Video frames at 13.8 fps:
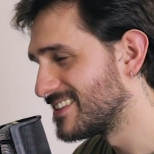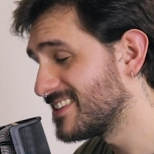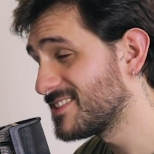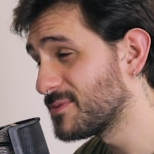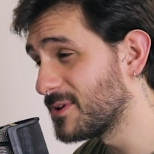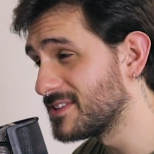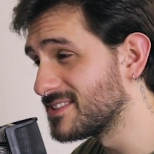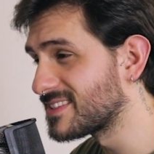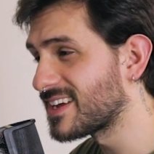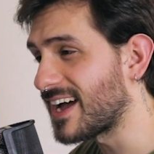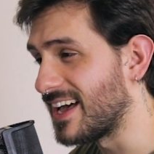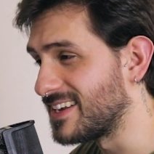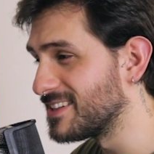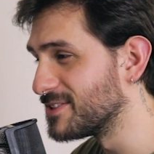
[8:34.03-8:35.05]
this one
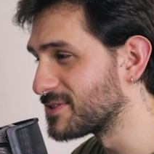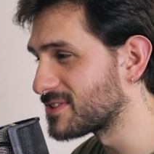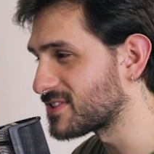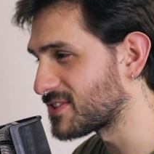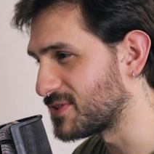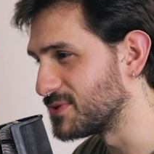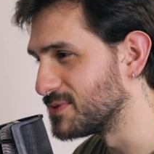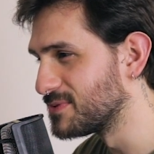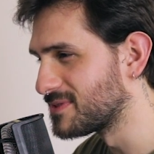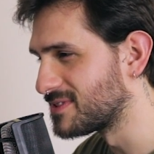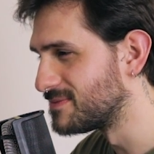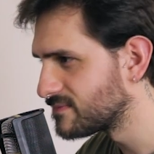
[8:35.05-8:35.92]
kind of looks cute.